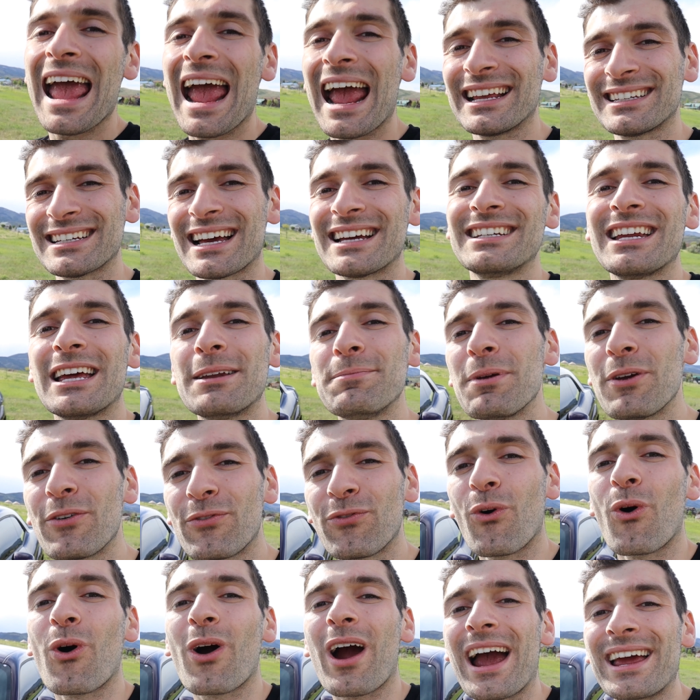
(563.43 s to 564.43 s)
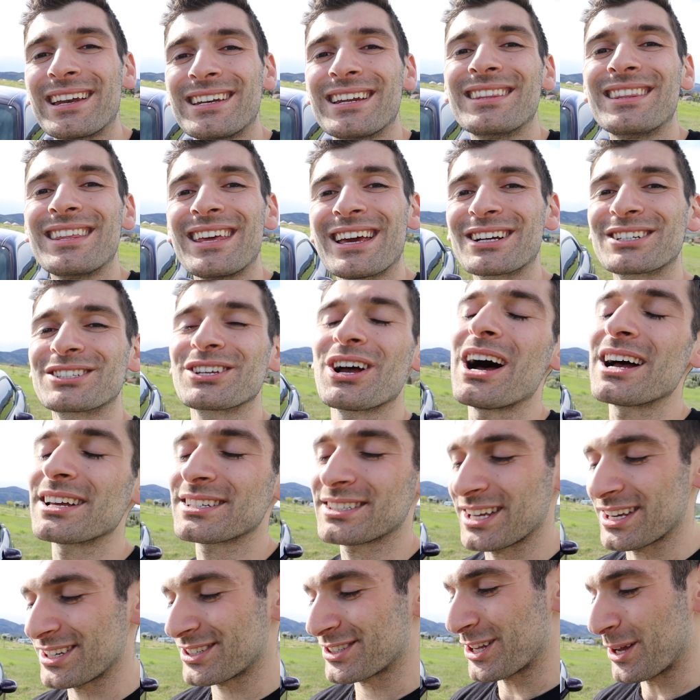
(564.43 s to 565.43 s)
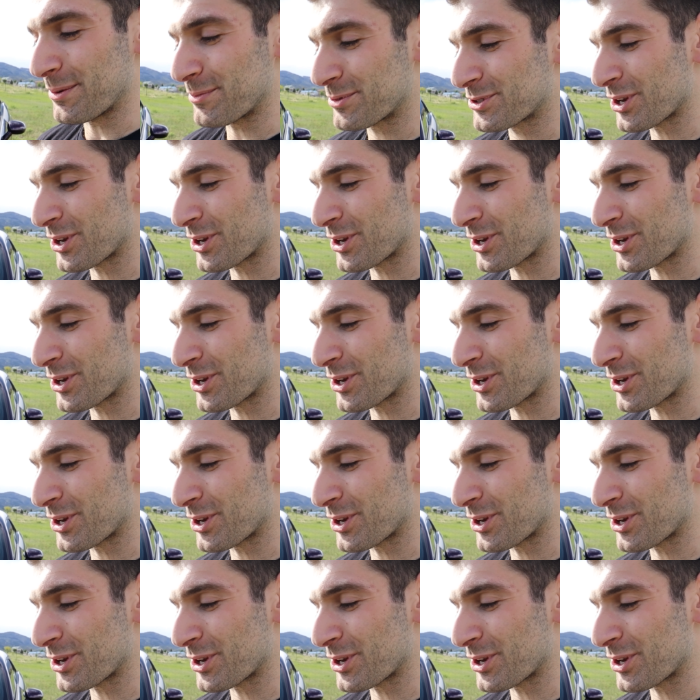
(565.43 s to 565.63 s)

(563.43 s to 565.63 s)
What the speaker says: as I did before I did the exhaust system.